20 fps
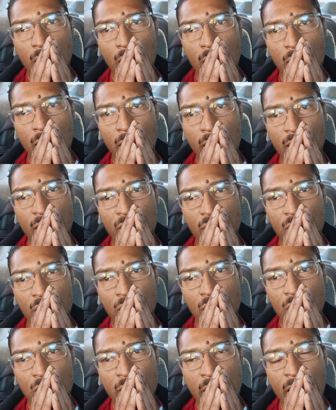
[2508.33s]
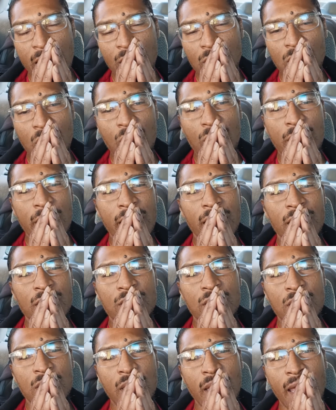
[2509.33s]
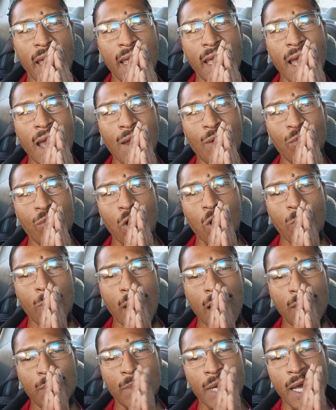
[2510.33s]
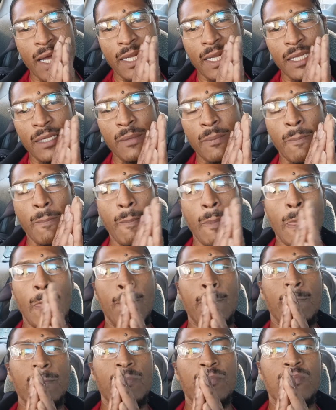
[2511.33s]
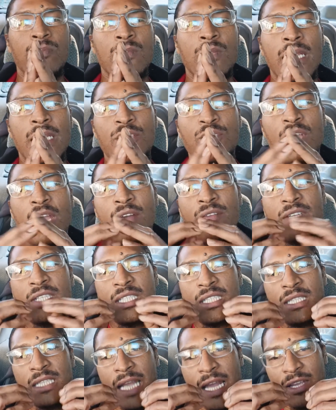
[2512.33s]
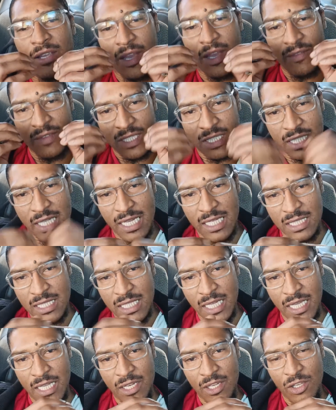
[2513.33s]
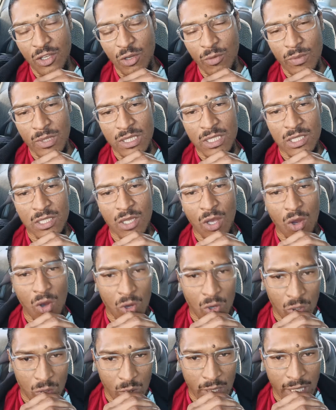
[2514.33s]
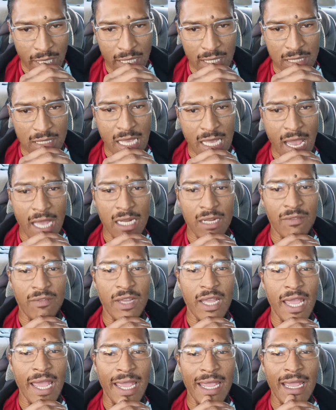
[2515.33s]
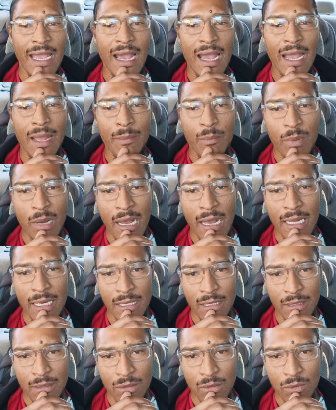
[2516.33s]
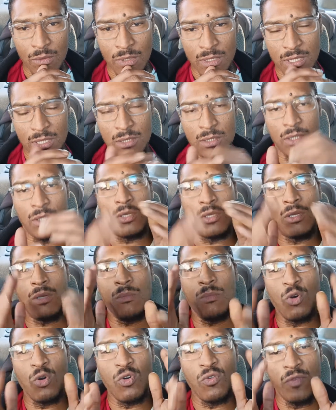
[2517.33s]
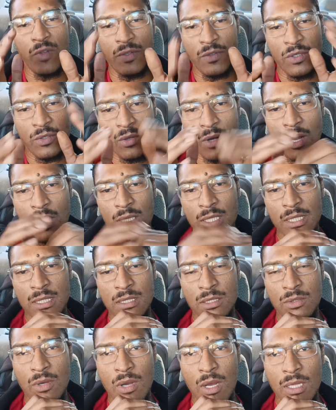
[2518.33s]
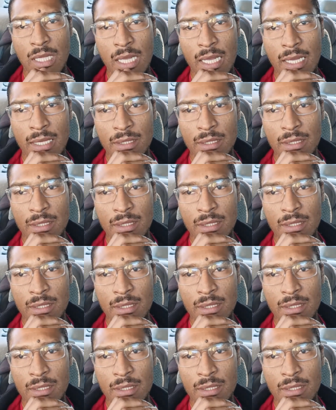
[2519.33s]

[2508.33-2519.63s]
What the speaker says: and download it into the AI robot body, and now you have a sentient human soul inside of an AI body, which you can move and do all this and do all that.